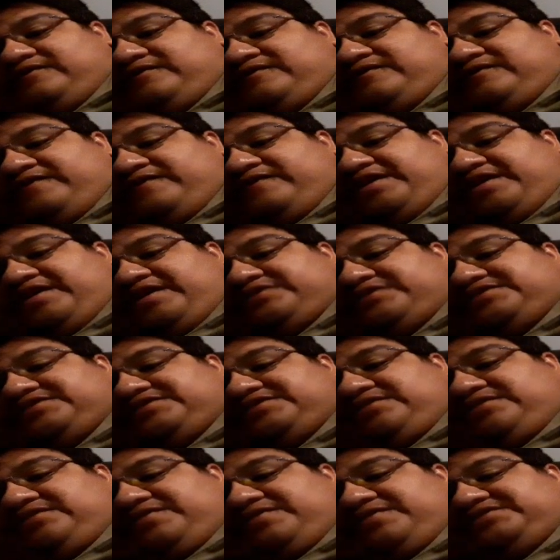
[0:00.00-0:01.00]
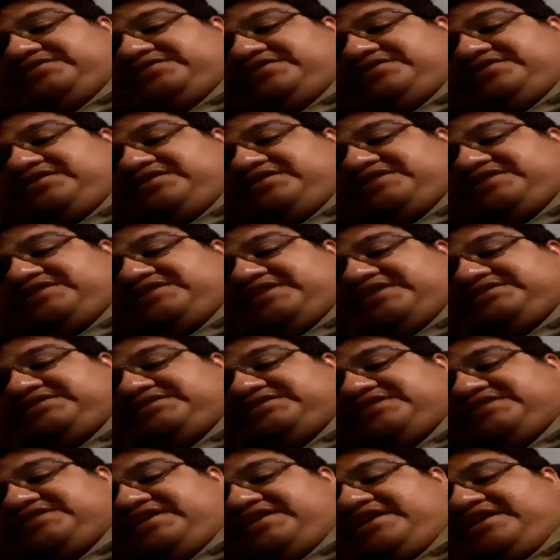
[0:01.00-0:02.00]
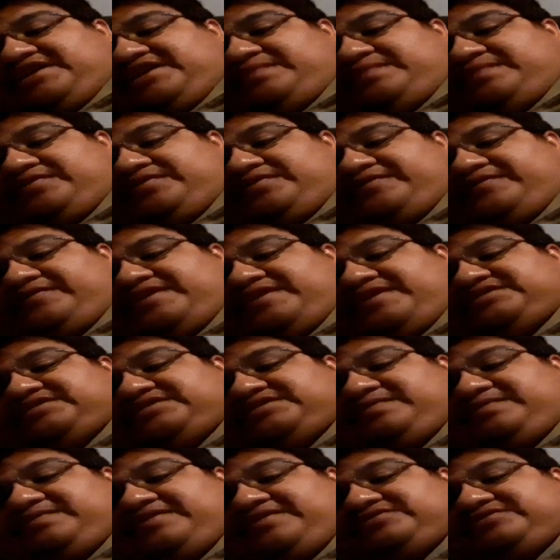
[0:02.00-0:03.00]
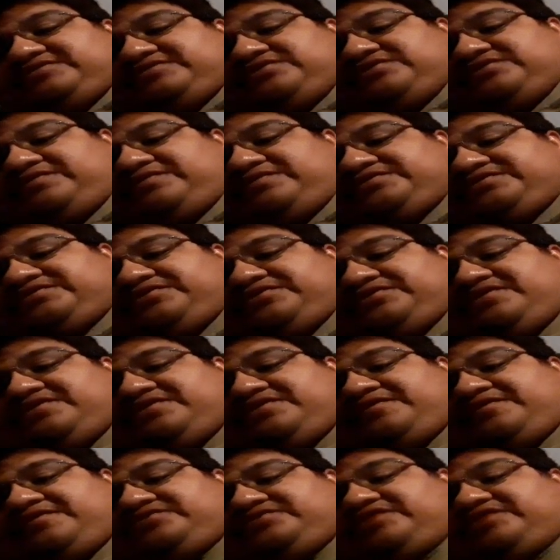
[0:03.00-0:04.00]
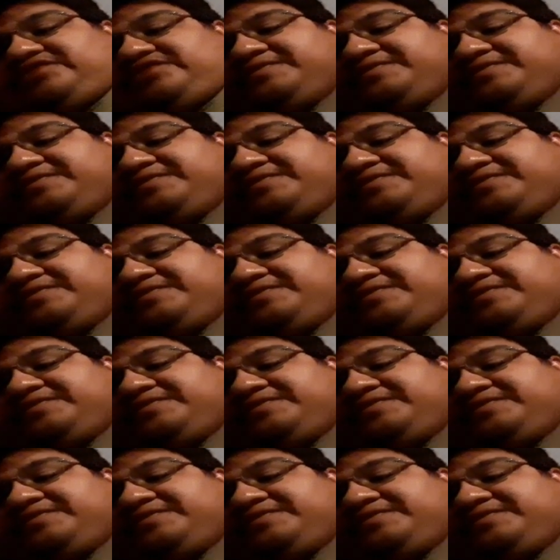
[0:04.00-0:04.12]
Vanguard skill, when this unit attacks is not hit, put a Fantasy Pedal Storm Shiryuki from your drop